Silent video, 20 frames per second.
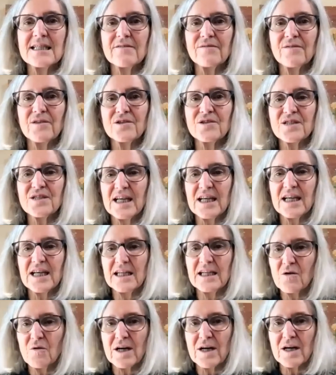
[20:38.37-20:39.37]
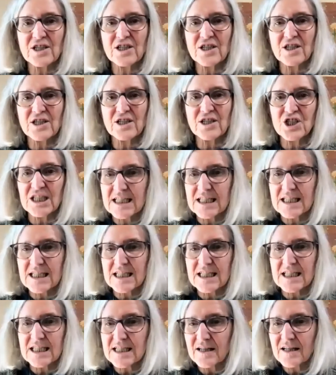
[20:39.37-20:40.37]
if there's any
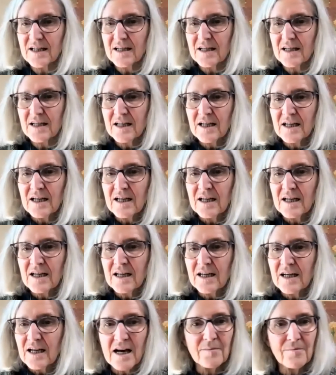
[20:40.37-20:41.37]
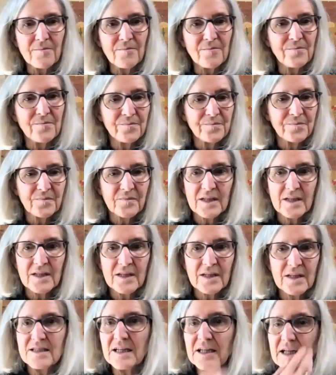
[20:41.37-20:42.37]
questions.
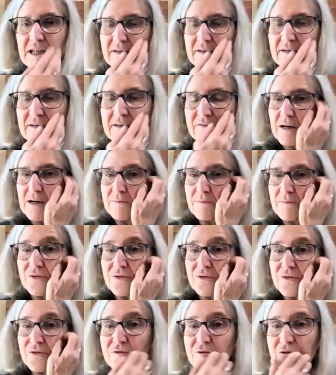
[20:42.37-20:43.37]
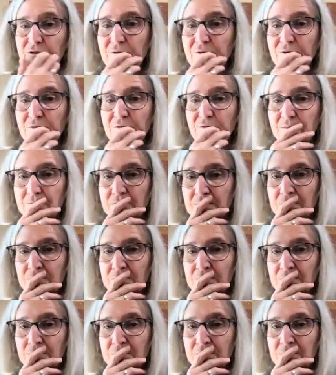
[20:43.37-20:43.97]
None have come through.